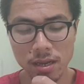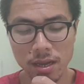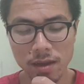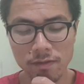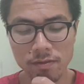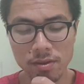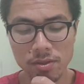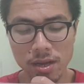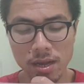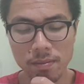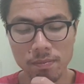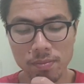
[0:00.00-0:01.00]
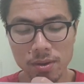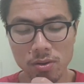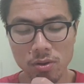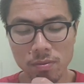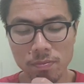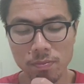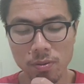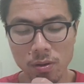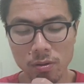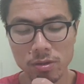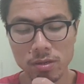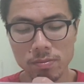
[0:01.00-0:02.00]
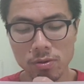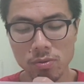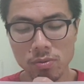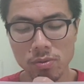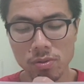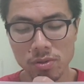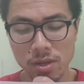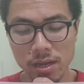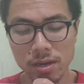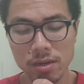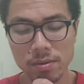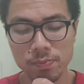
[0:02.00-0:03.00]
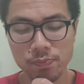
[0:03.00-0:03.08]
if that be not possible then.